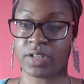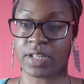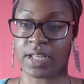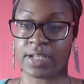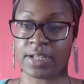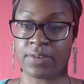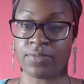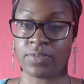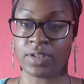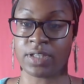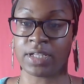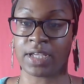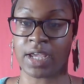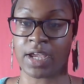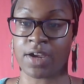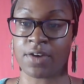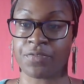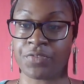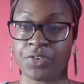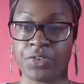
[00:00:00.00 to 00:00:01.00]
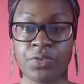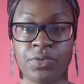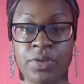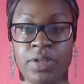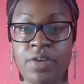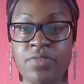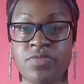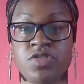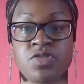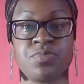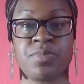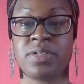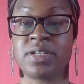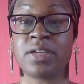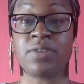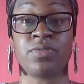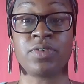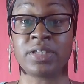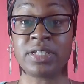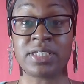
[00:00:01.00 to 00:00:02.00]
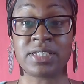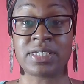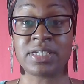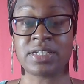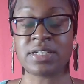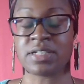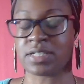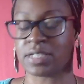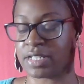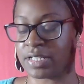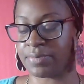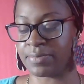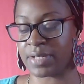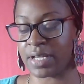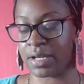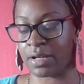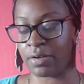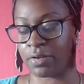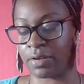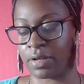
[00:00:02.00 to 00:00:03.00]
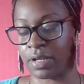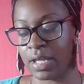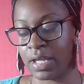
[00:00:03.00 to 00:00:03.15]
like they really cared for you and loved you, but they really didn't deep down.